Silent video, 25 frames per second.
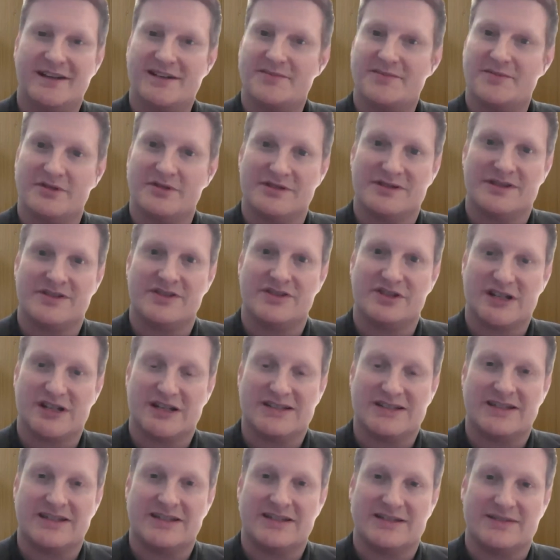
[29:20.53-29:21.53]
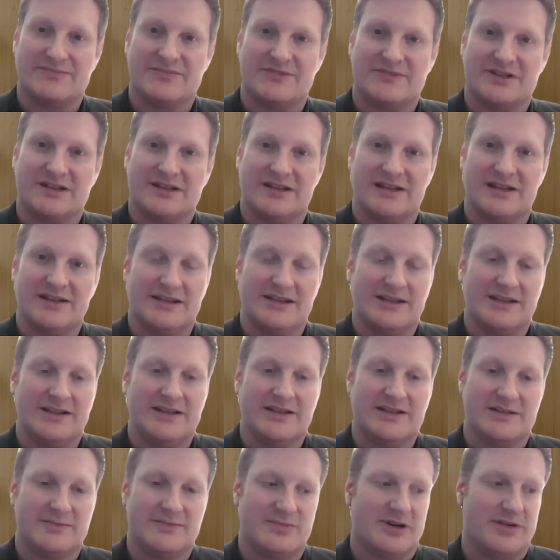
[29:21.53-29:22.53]
experts suggesting something that they
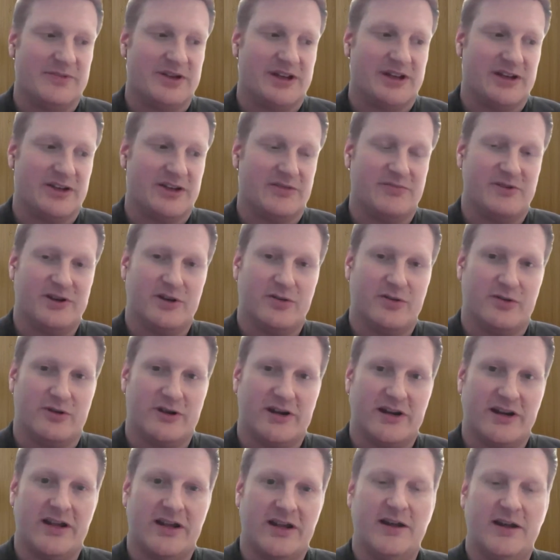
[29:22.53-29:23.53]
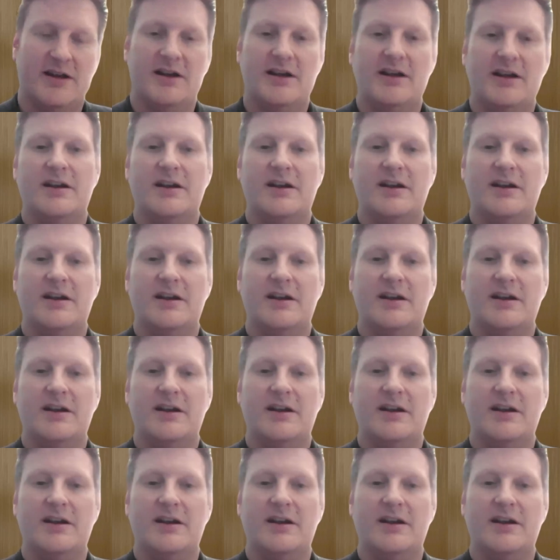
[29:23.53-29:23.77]
think is a public health priority.